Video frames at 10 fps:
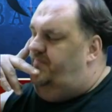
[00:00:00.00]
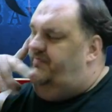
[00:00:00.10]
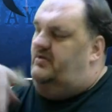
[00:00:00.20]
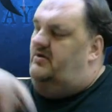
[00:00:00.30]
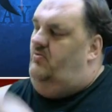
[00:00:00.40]

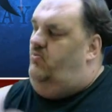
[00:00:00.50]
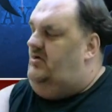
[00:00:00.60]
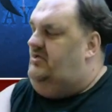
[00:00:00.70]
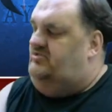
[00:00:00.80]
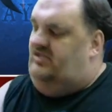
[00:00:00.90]
be a
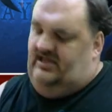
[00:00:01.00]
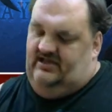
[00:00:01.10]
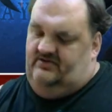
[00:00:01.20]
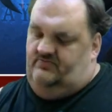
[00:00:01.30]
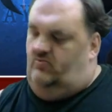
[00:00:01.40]
way to
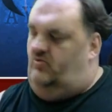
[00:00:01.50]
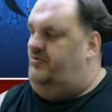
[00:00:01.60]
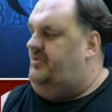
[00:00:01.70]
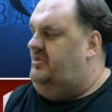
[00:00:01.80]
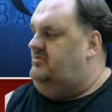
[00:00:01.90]
add more
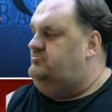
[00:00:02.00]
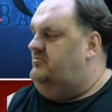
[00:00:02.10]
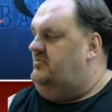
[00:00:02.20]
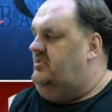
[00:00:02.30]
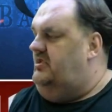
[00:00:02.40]
things
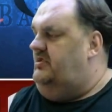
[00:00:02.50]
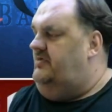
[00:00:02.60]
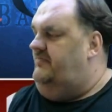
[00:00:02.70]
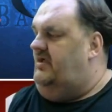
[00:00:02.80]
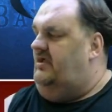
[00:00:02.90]
to the
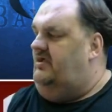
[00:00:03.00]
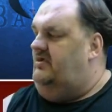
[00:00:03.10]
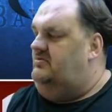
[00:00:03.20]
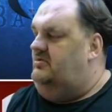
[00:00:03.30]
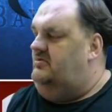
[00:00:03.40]
game
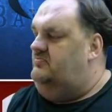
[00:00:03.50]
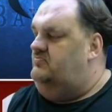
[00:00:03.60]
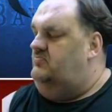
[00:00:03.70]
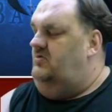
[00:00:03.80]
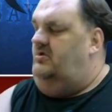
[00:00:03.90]

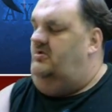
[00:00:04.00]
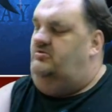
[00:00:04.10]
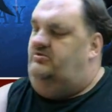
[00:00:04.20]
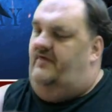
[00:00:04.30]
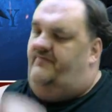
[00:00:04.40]
and
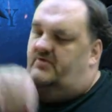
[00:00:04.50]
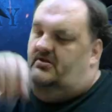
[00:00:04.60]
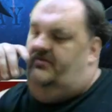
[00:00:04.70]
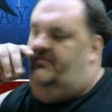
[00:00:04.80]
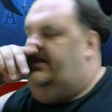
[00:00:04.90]

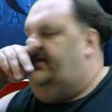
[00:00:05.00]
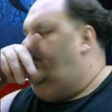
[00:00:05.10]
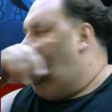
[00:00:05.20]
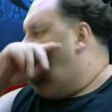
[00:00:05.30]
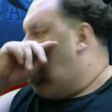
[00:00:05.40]
definitely make it
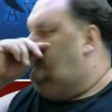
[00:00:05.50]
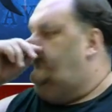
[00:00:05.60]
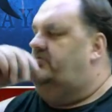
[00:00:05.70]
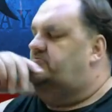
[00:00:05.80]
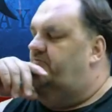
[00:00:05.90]
more
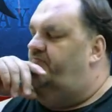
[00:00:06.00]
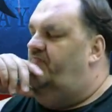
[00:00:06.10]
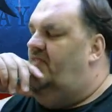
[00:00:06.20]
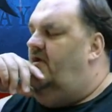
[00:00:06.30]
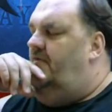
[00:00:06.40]
interesting.
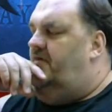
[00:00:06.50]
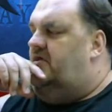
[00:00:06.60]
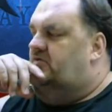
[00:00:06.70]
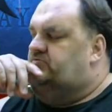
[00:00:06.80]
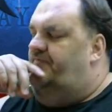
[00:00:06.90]

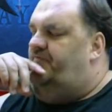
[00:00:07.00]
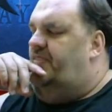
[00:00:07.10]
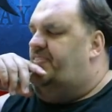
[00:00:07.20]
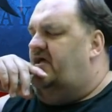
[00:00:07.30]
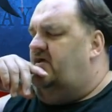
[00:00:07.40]
Because if you
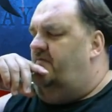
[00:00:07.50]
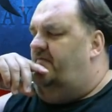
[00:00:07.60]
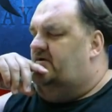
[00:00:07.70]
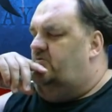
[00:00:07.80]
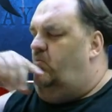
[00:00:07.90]
think
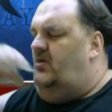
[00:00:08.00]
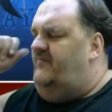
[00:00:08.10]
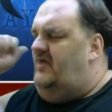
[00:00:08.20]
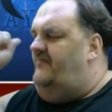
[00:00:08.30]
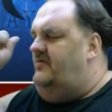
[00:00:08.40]
about it, we've
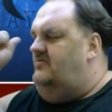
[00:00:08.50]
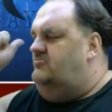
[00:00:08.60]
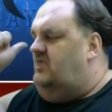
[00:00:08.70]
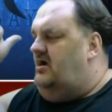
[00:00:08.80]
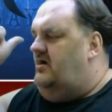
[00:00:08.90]
got the
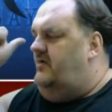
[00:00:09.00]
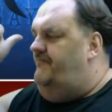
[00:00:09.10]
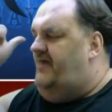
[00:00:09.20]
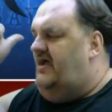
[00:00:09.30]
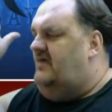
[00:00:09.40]
entire
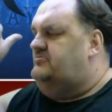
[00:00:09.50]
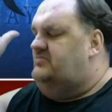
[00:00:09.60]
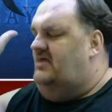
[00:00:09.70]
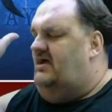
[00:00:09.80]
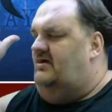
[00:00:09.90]

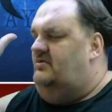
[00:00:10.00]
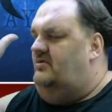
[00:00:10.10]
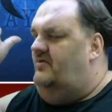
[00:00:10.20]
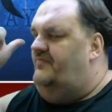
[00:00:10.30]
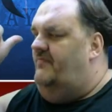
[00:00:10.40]
backside
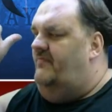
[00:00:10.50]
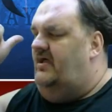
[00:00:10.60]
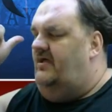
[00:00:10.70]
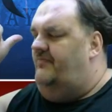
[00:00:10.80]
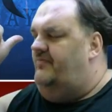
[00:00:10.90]
of the
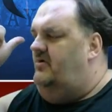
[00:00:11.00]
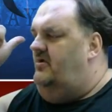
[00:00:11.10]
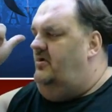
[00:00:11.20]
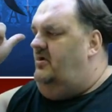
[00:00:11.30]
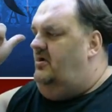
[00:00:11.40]
map,
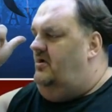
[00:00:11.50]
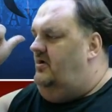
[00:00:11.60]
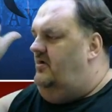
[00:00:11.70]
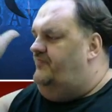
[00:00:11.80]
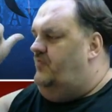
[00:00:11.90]

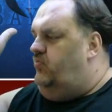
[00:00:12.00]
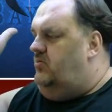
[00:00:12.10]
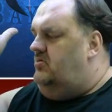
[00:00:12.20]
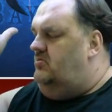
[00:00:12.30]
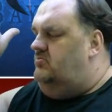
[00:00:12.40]
of the
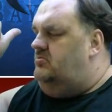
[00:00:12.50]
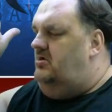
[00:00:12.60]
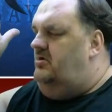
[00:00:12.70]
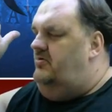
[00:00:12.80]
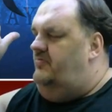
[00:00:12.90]
world
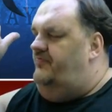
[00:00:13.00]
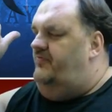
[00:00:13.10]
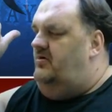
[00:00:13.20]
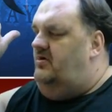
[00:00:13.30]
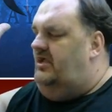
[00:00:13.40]
of
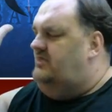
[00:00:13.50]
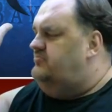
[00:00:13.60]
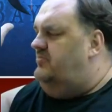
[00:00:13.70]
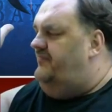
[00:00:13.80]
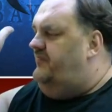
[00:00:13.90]

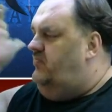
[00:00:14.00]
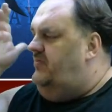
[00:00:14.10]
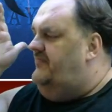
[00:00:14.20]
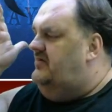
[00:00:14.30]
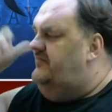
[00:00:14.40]
Azeroth, but
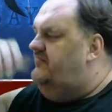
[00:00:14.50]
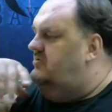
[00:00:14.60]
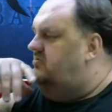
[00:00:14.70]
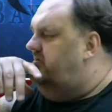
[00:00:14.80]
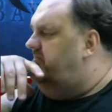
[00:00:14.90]
we've not even
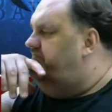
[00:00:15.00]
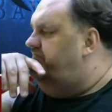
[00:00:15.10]
looked at.